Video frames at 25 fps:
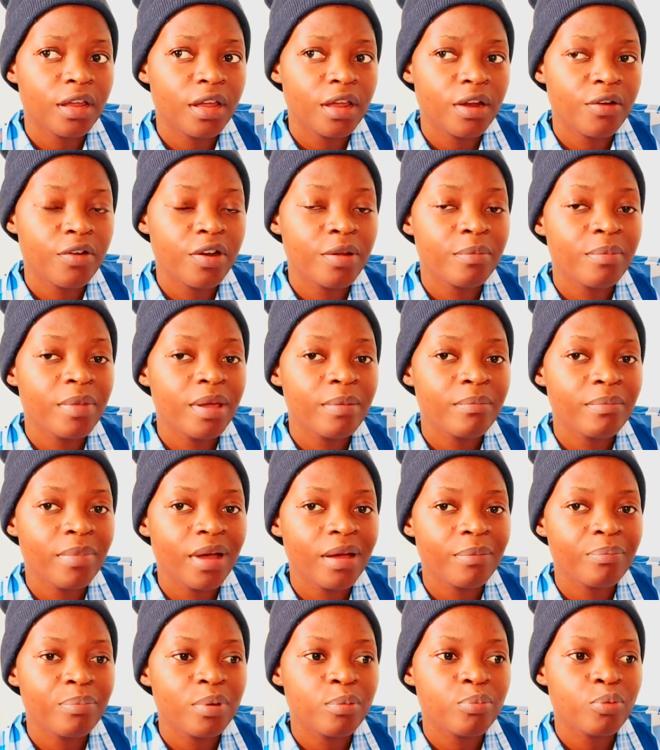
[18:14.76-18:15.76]

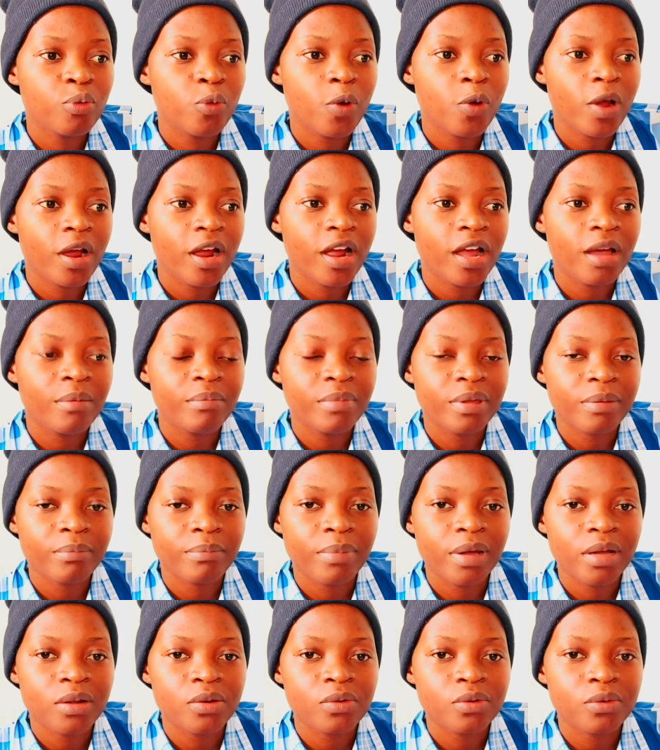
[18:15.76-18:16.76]
remember people are coming
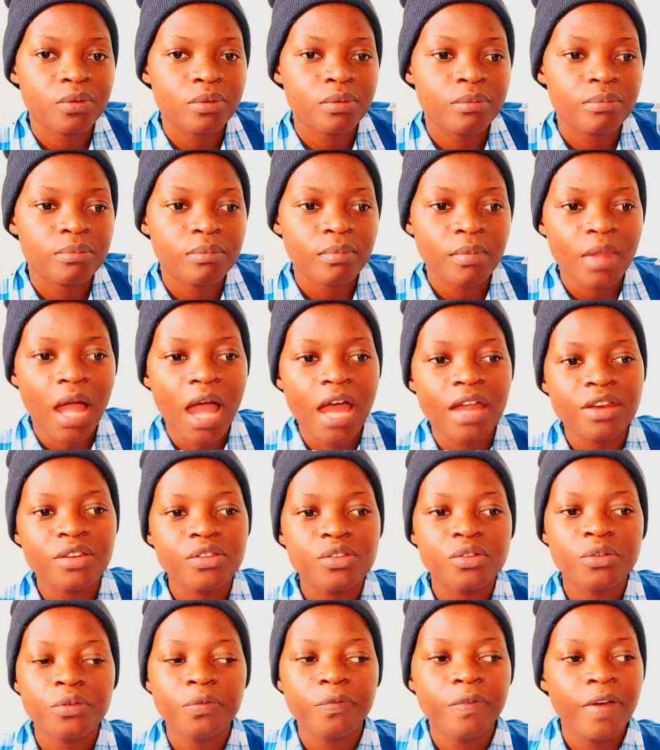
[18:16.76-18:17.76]
back and
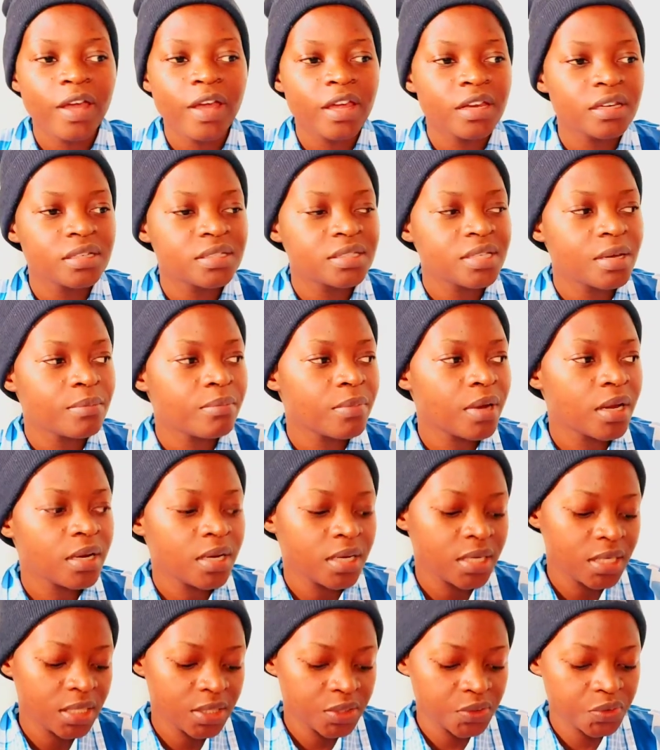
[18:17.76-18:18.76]
you find someone
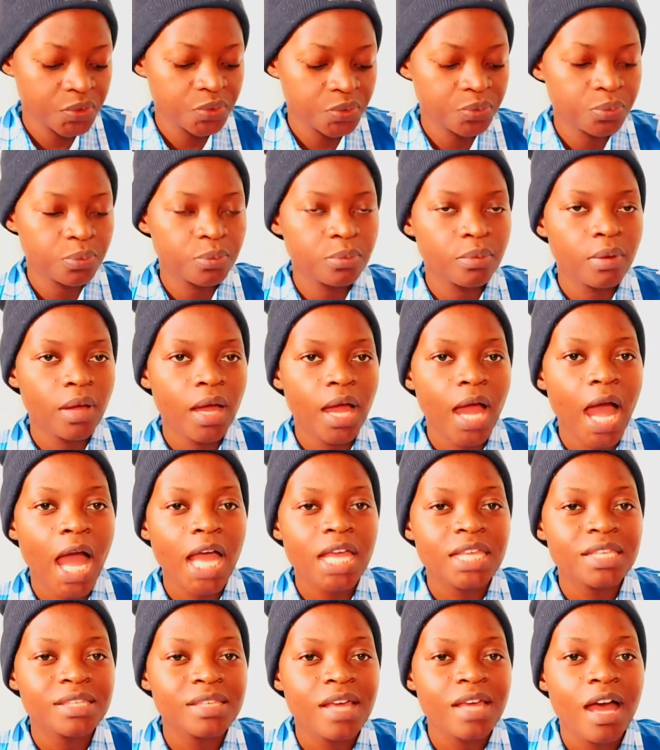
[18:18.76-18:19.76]
is
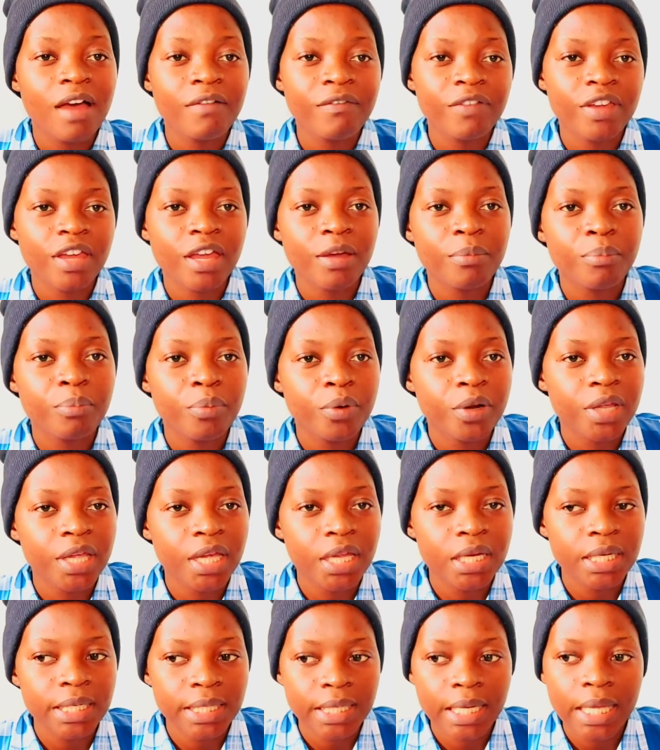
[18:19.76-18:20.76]
is having a
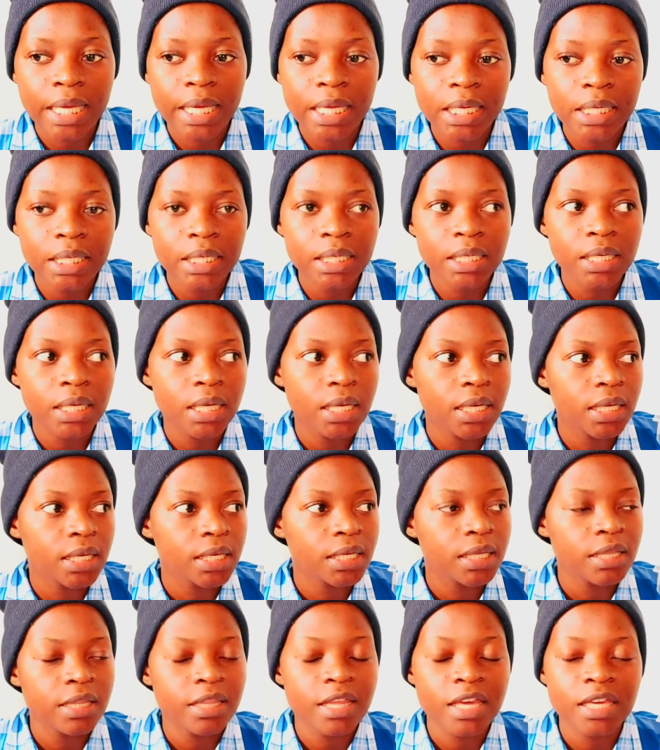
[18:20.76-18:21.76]
broken leg
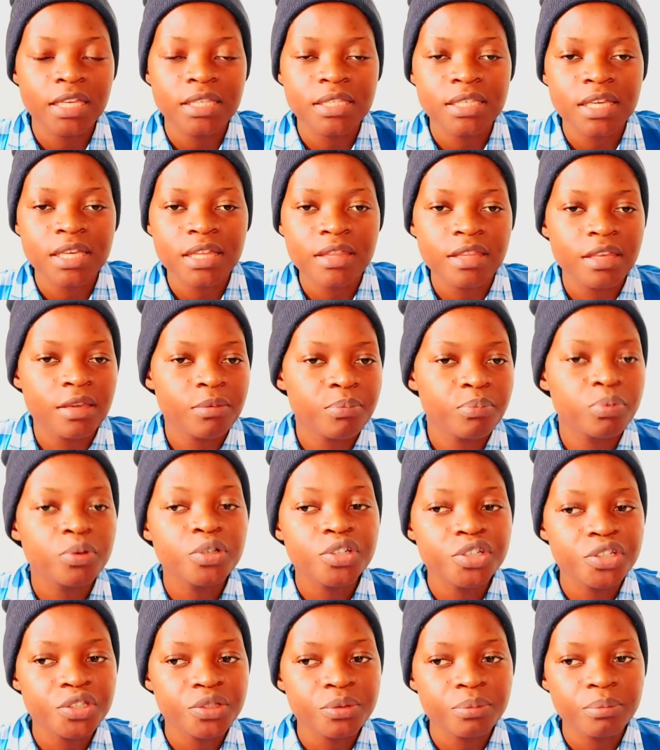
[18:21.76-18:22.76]
they say they
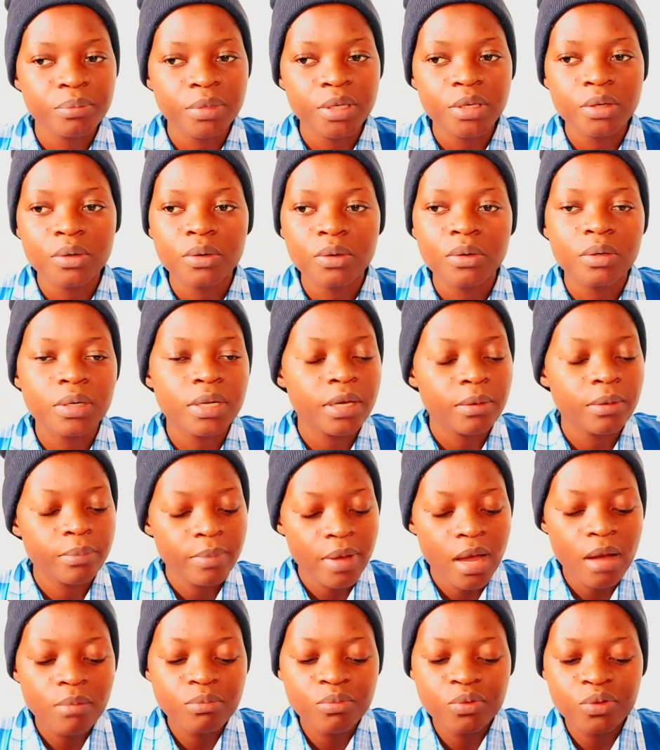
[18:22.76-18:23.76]
pushed me on a
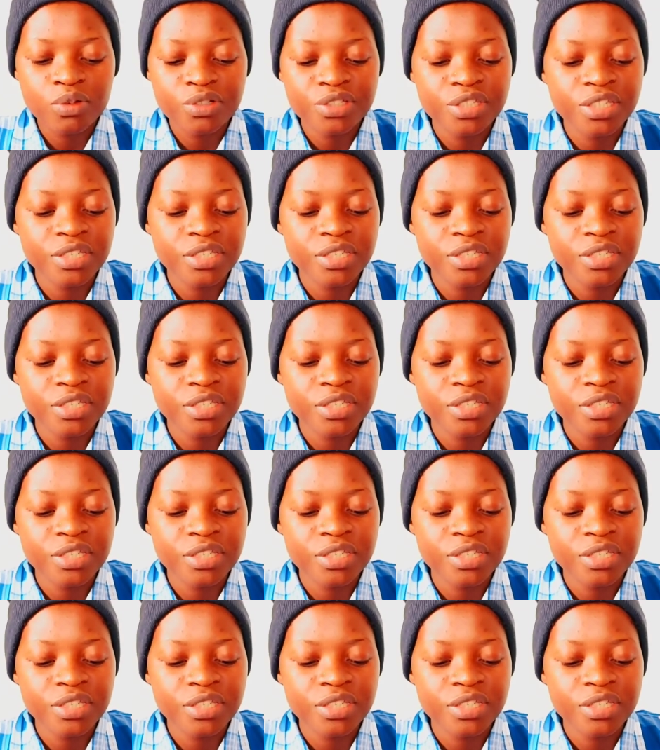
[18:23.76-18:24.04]
ono